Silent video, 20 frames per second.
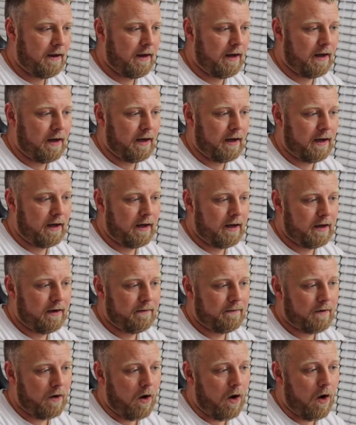Any
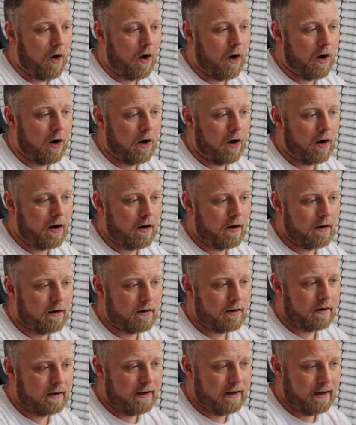r
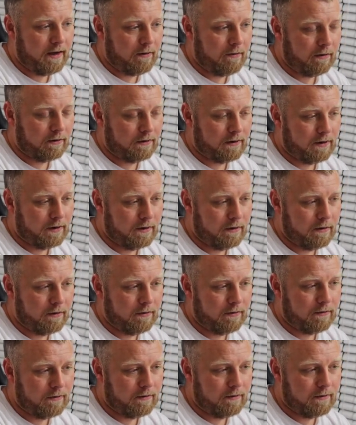equal to
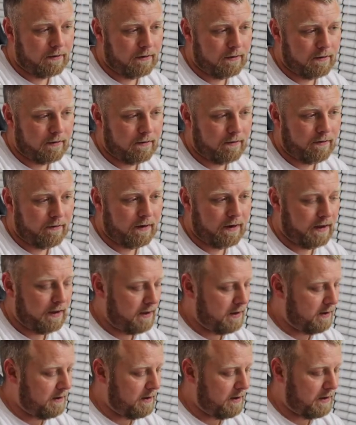
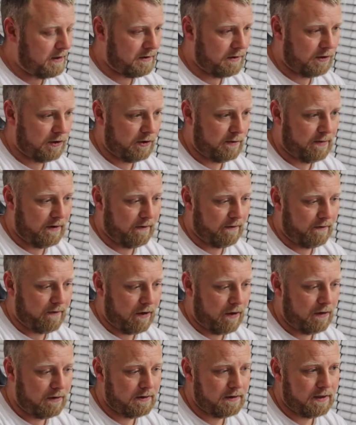v, and the answer should be
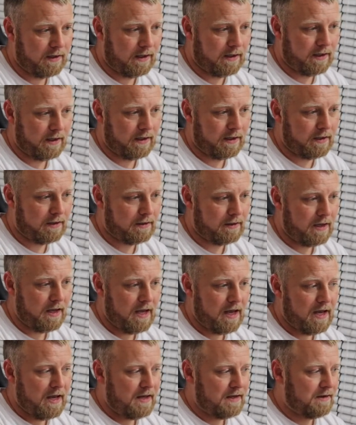false, and it is.
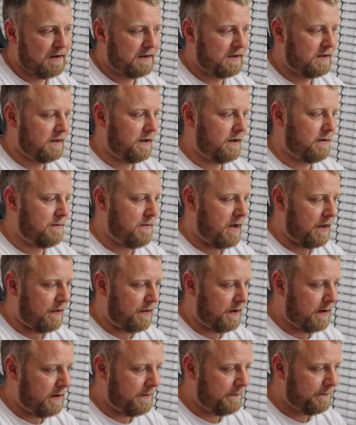So it's another
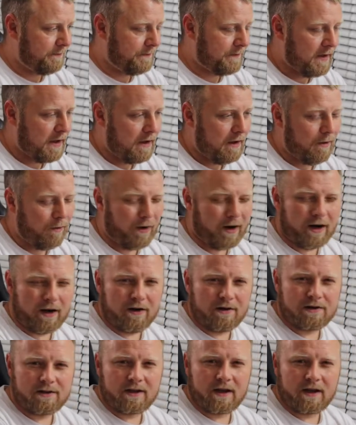method. We're going to use